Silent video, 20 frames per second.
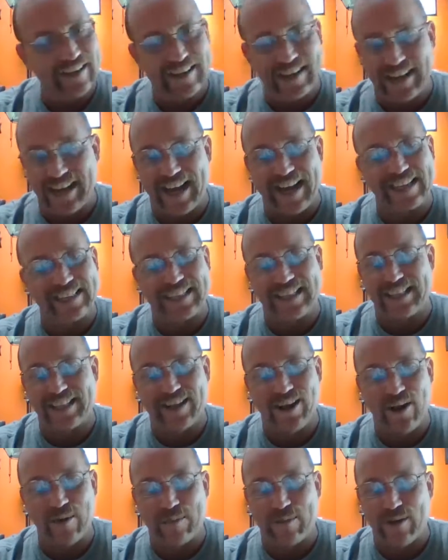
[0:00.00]
you got to see the
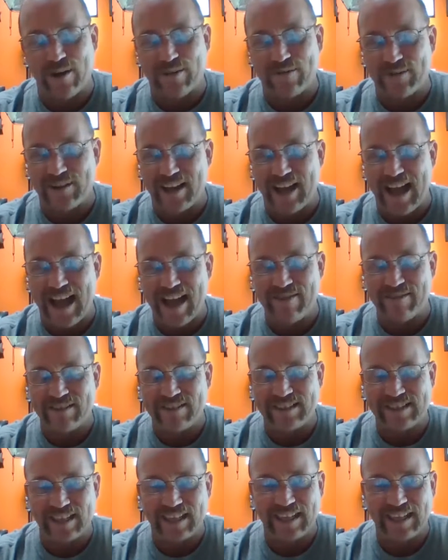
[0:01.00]
GoPro if you haven't.